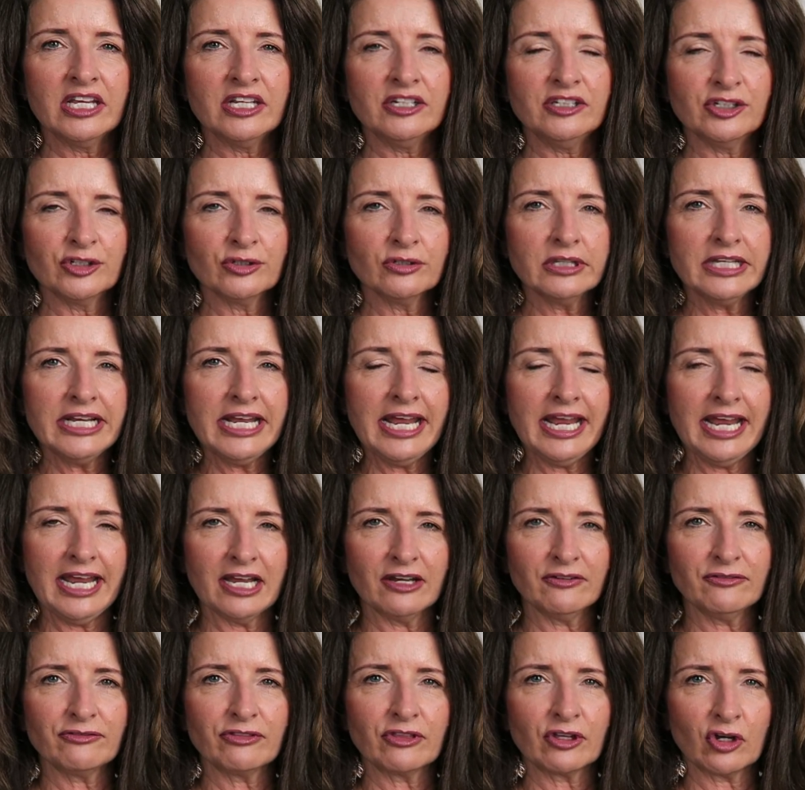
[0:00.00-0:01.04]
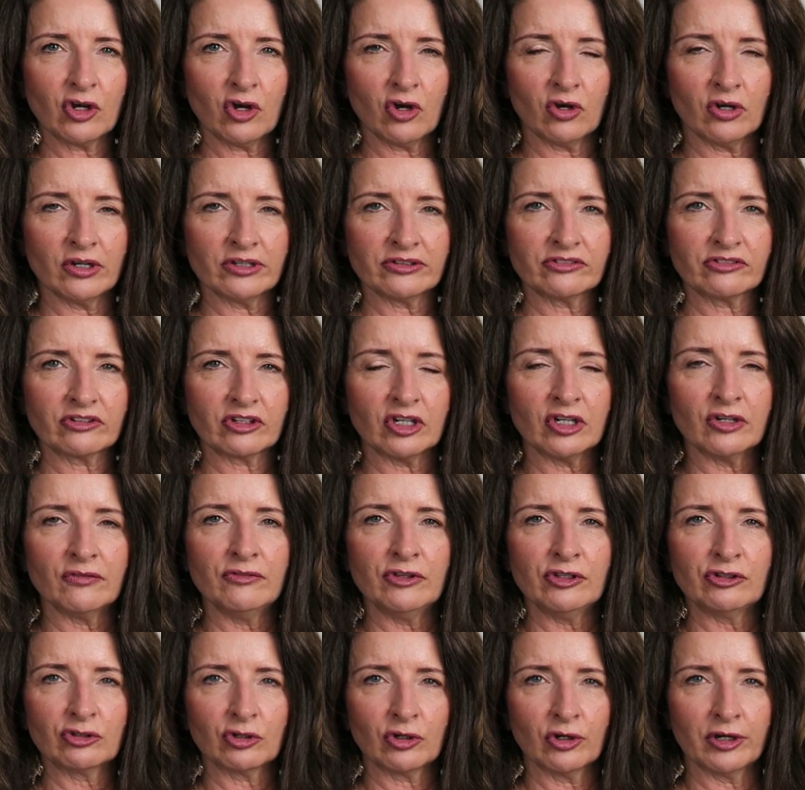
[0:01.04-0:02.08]
nearly half the cost of
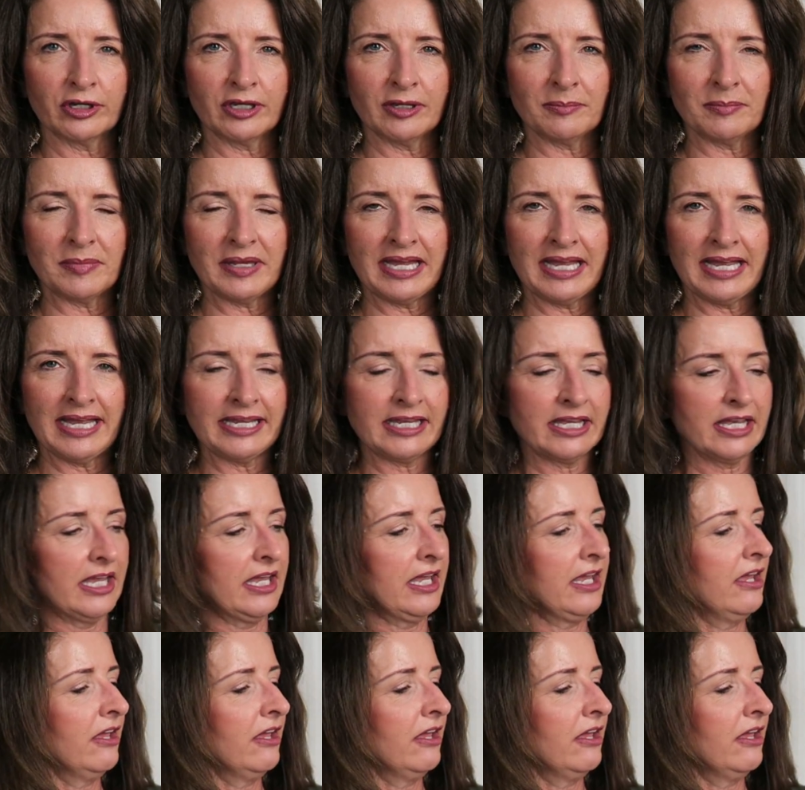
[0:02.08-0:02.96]
the Target bag.